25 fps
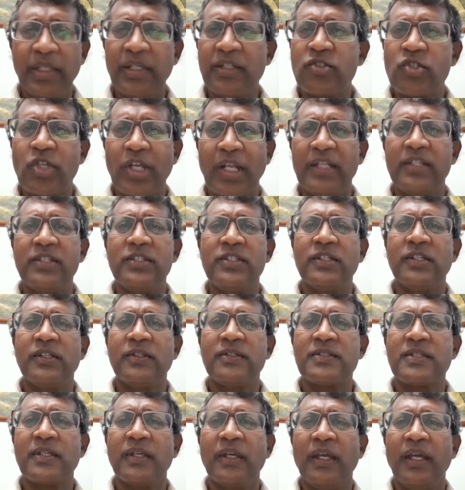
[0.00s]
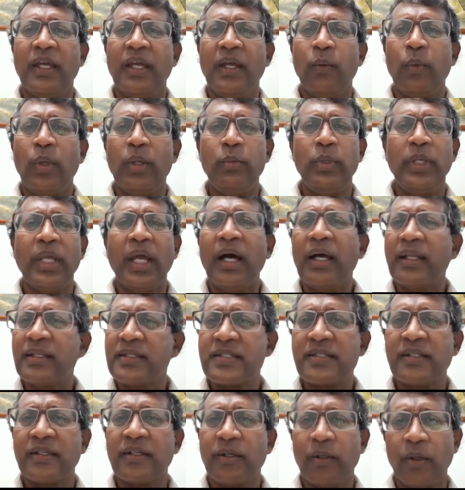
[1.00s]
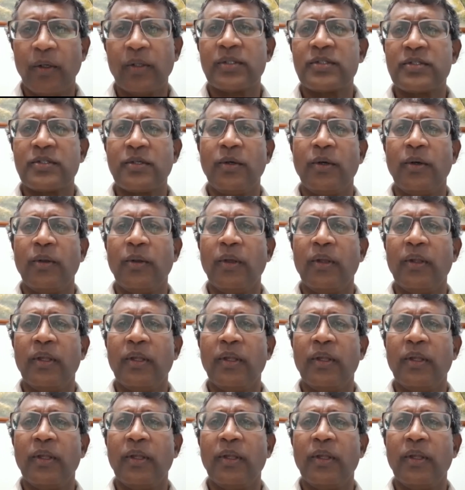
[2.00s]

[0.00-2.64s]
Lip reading: challenges when we answer God's call.